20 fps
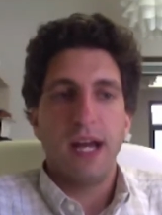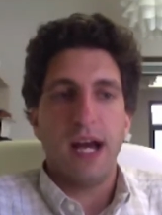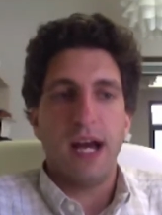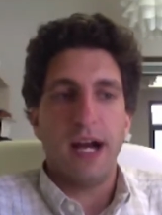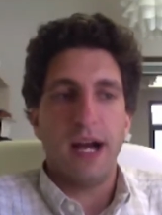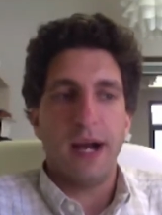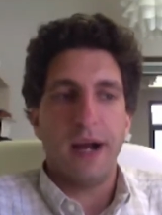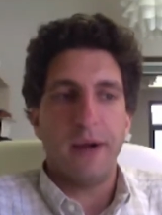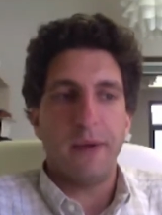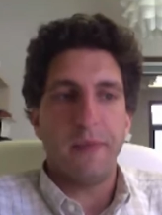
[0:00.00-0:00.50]

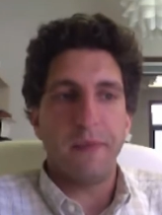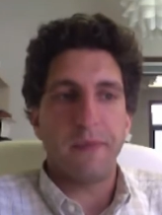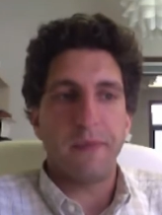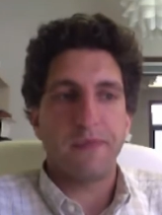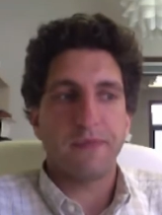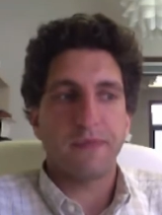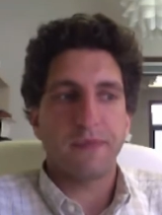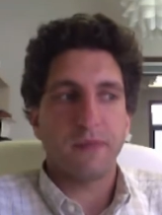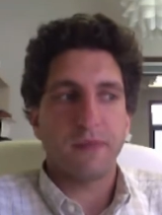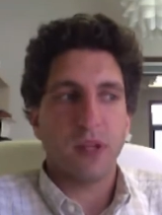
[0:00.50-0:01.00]
So
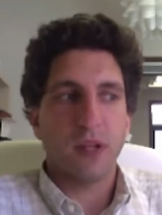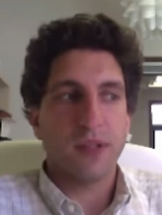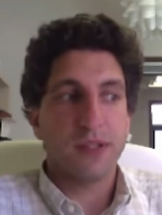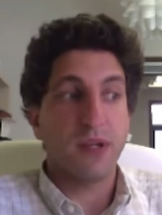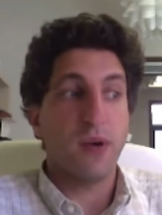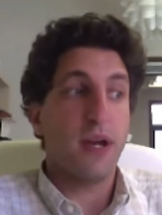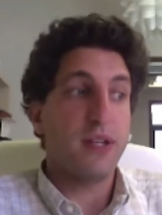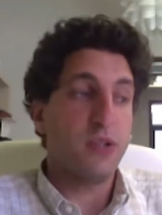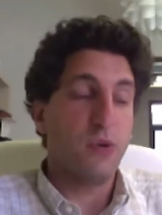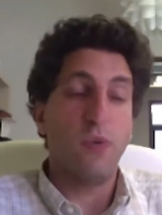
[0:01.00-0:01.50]

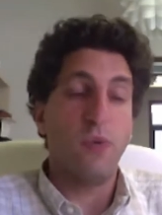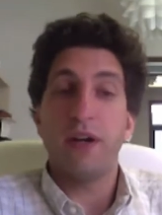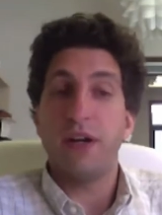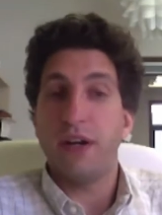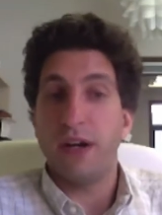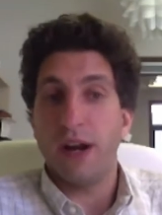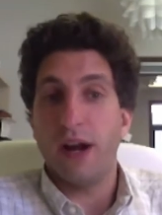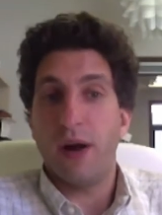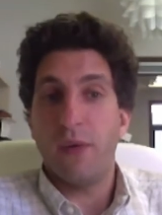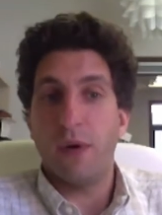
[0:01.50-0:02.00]
I do
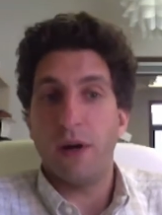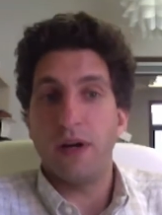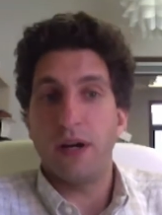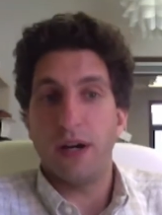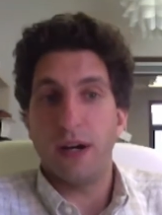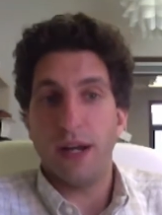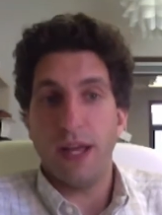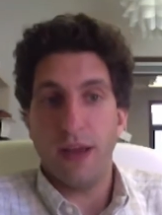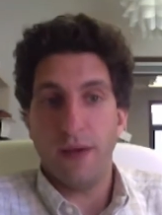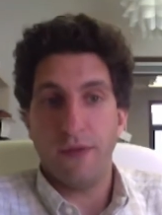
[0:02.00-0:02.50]
wonder, you know, I
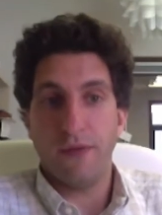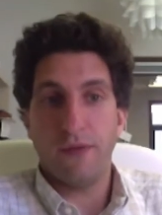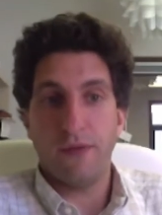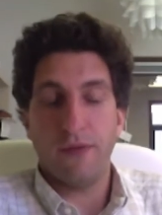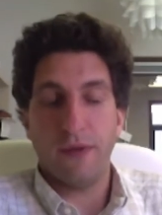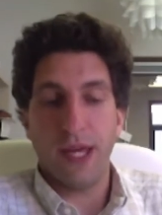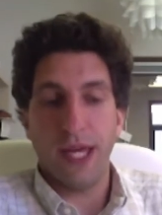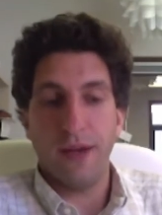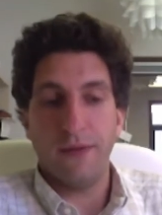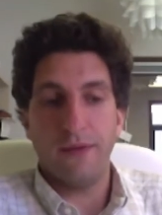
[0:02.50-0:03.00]
wonder if
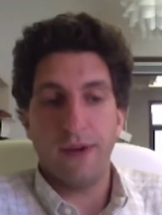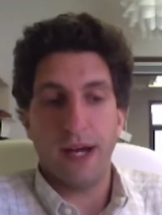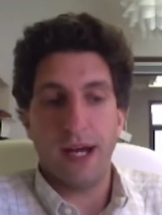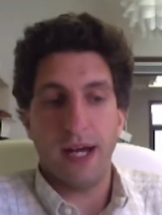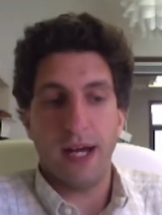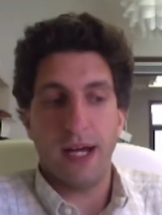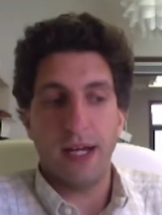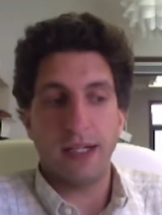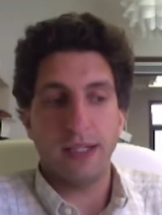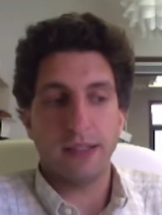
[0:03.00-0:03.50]

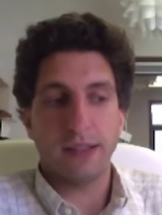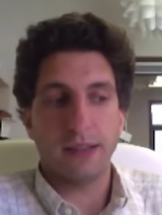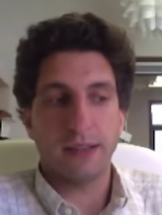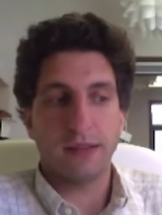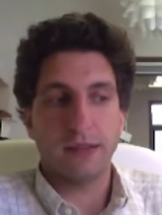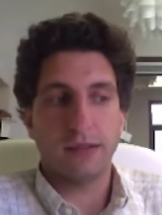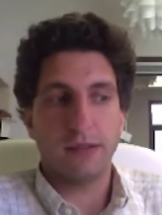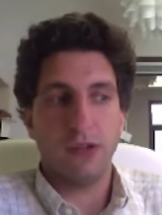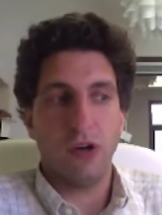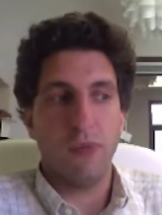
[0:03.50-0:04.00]

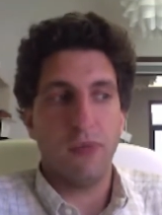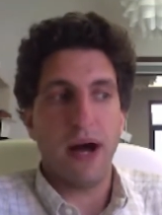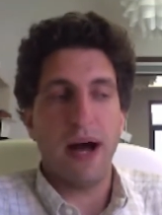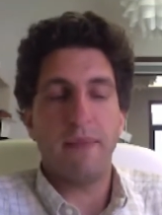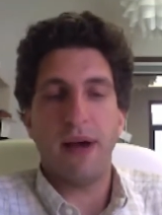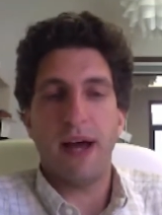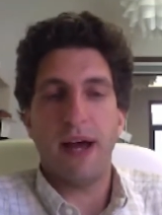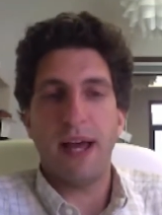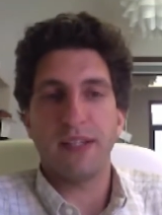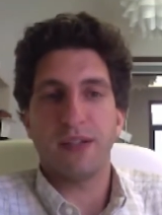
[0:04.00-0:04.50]

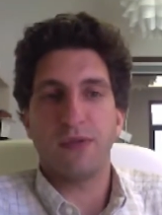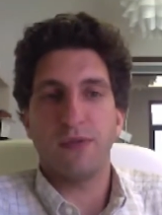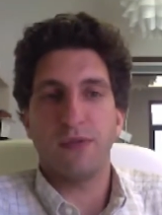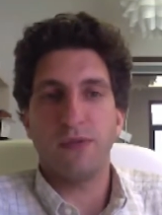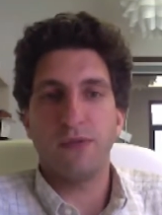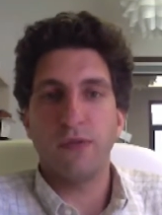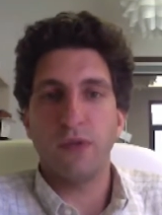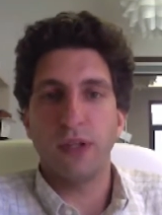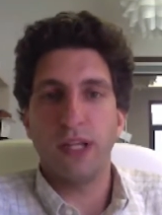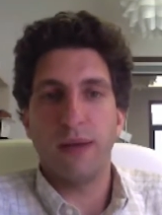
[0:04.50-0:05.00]
Obama hasn't
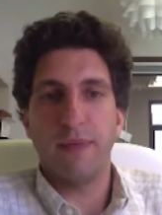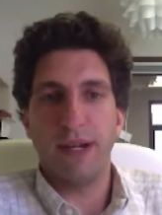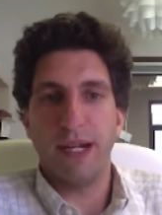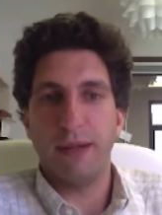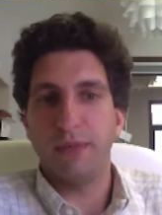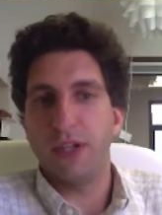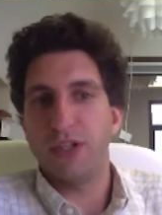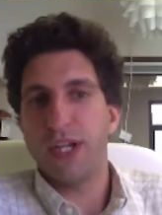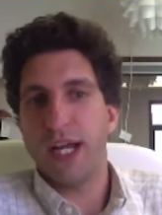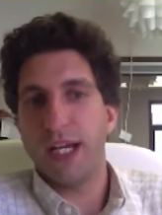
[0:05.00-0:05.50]
fully been
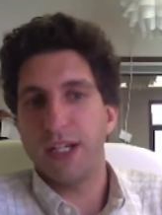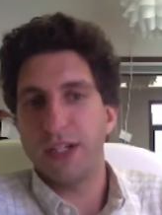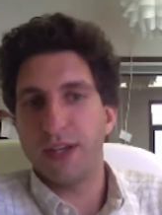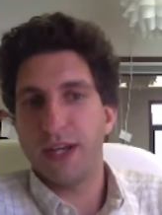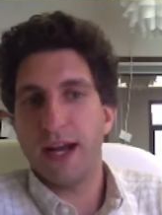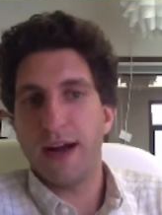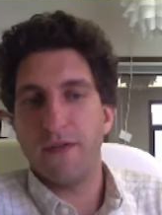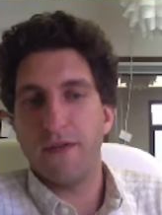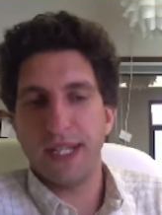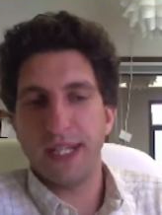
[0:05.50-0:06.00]
able to change
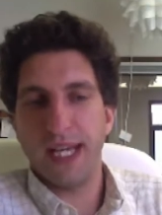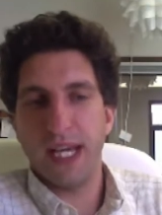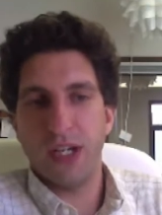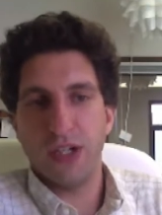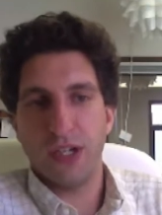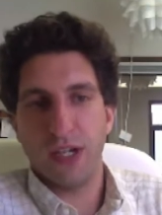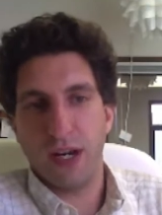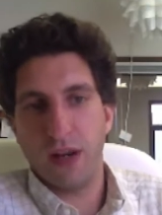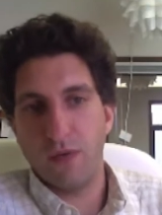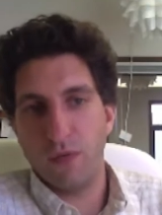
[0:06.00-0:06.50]
the
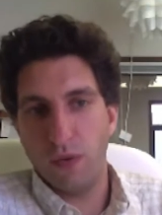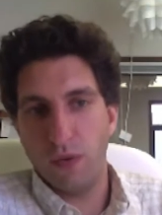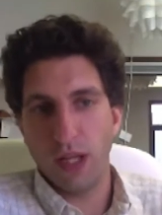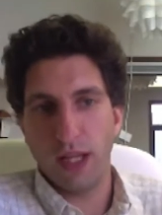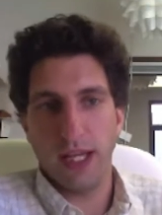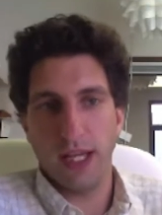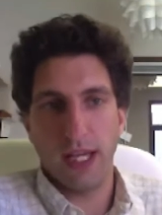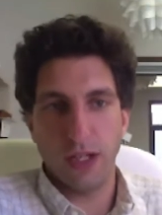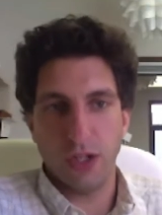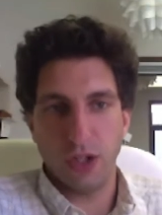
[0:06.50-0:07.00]
conversation and
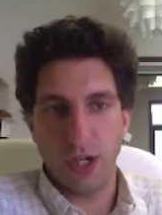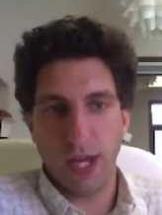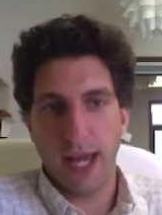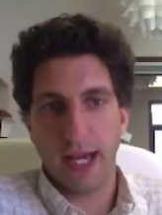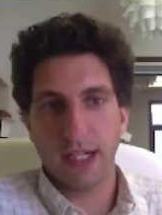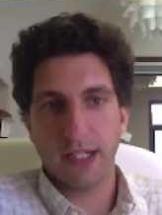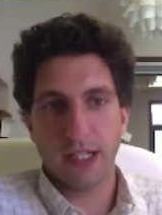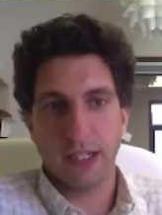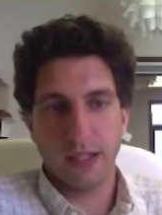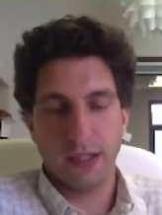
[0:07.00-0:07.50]
really
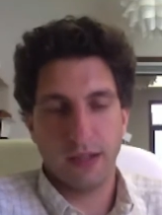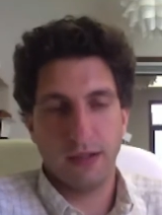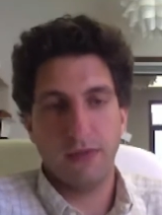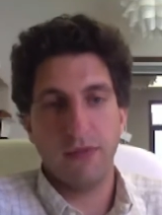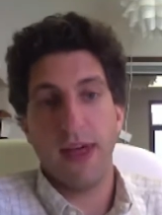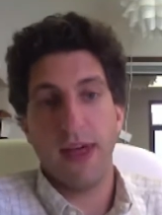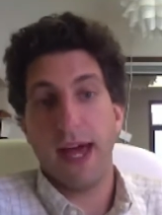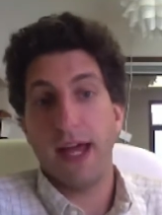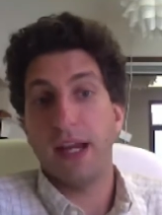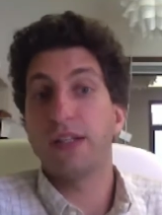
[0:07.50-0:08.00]
inject
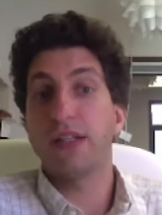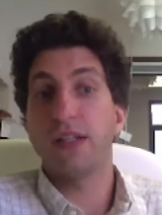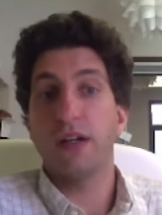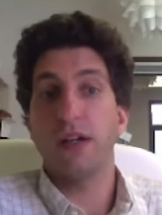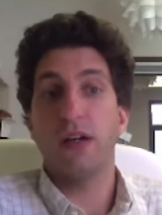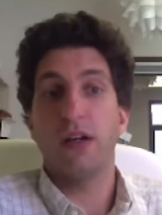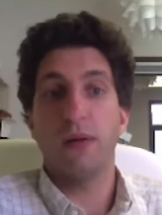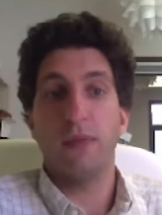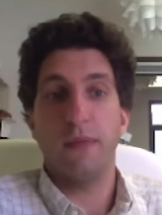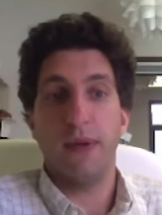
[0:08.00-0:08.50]
that
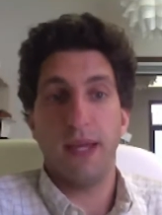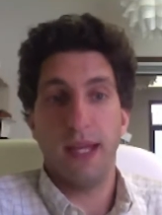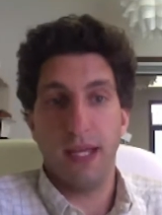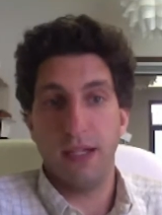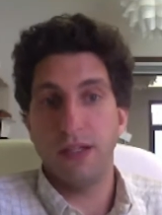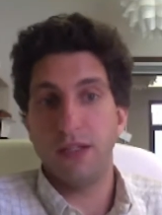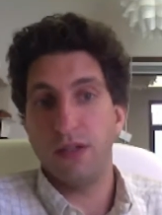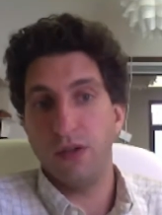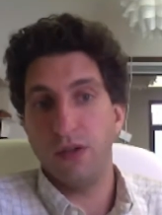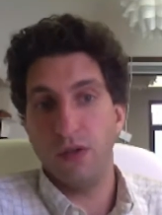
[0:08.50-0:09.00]
term
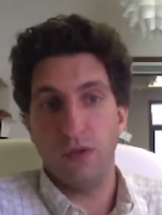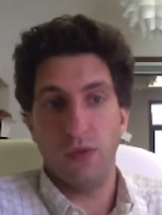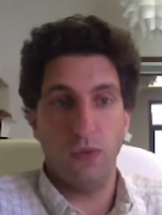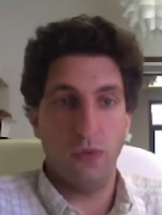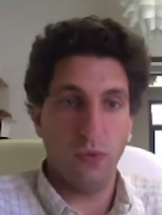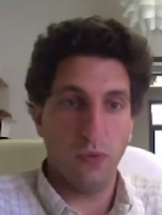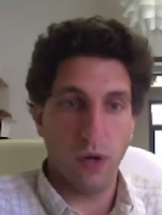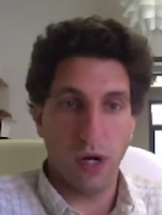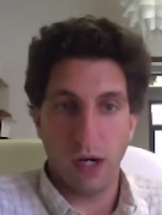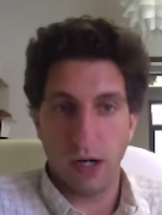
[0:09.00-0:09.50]

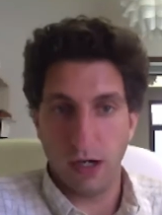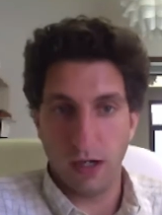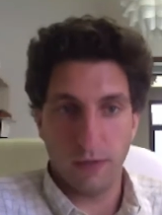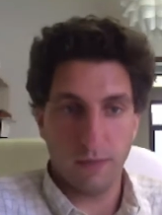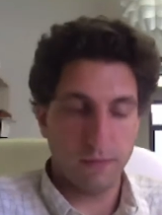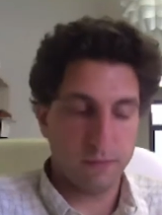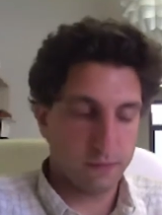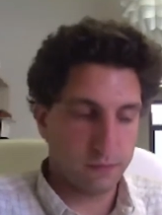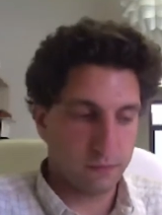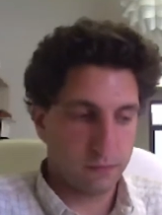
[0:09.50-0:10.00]
into
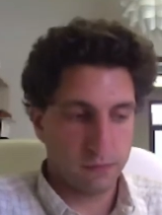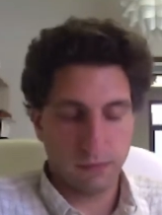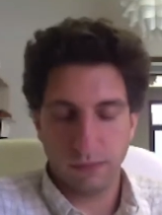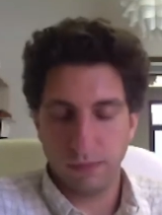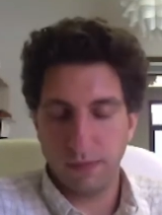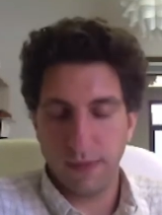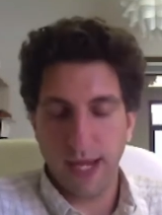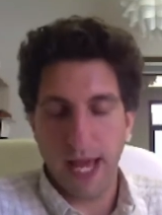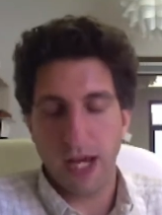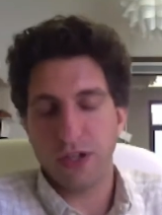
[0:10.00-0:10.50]
our
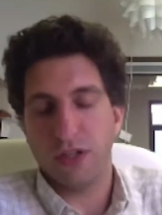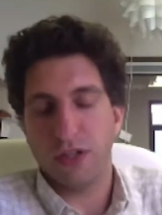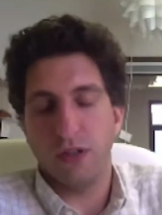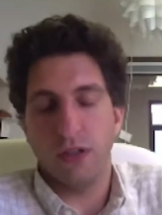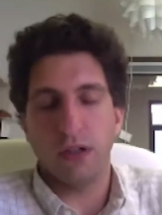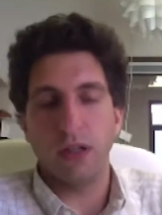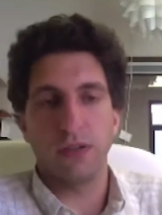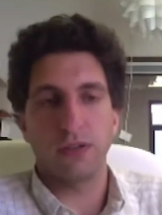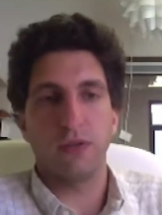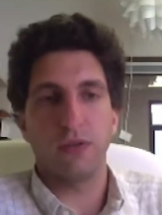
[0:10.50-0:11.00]

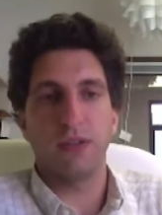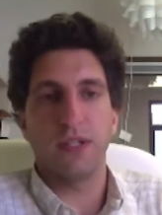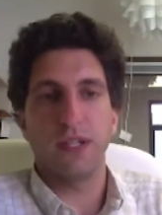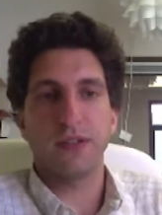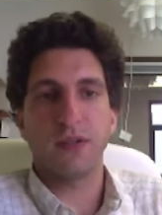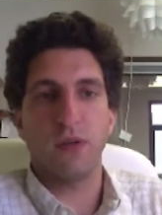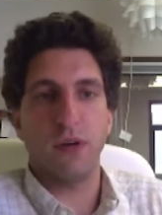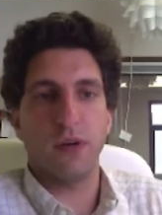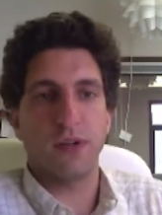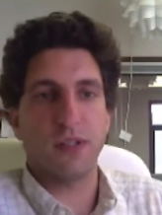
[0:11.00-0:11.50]
national cultural
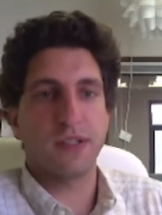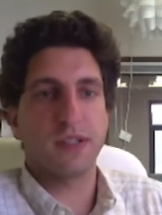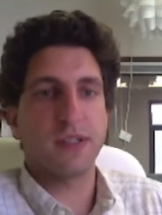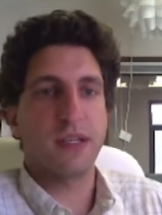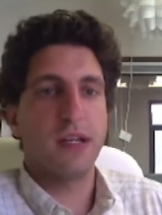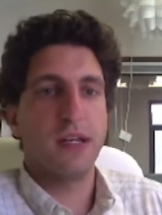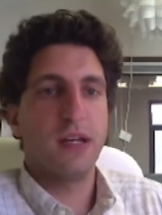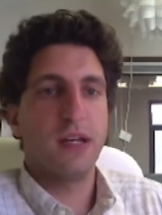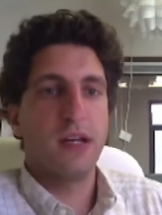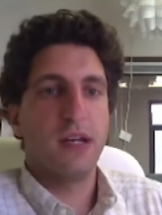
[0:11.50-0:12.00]
discourse
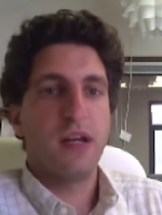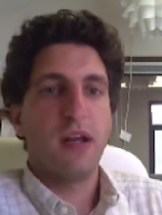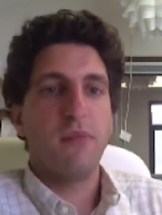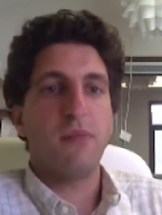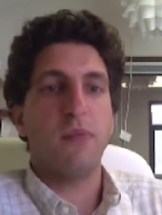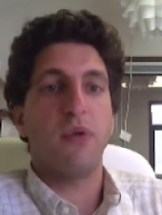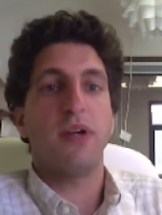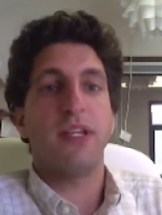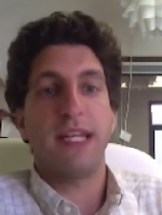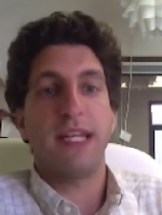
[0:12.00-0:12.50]

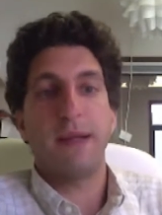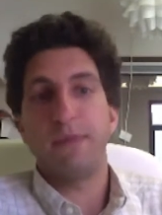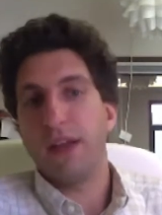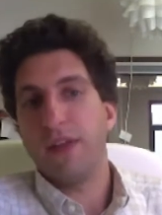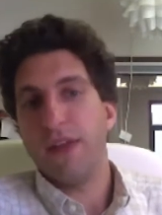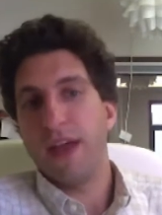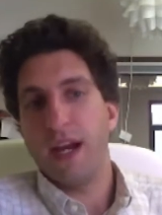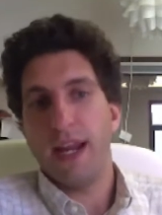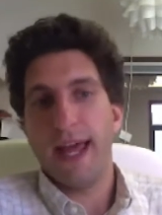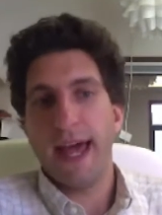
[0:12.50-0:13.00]
more
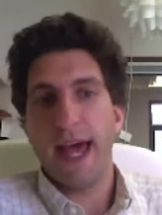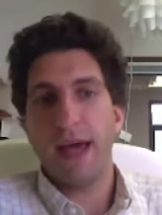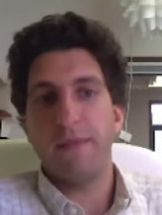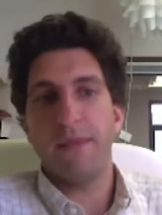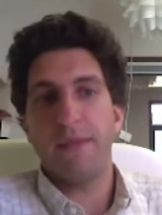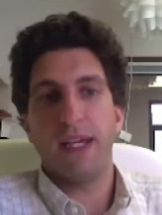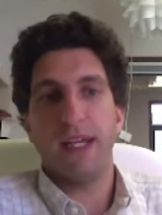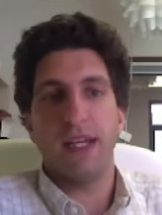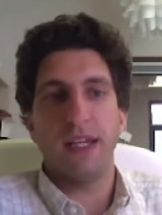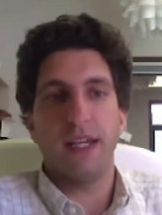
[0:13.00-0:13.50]
deeply than it
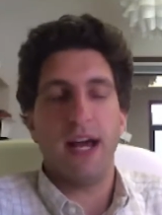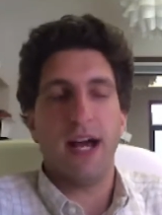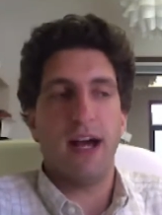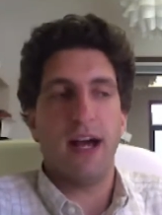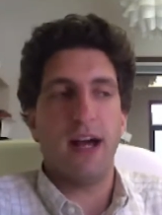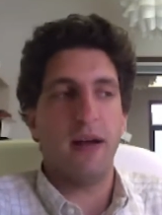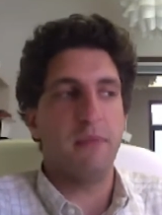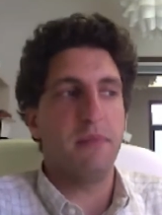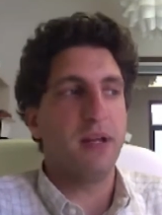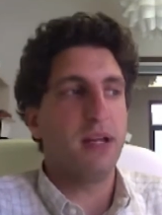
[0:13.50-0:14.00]
had been.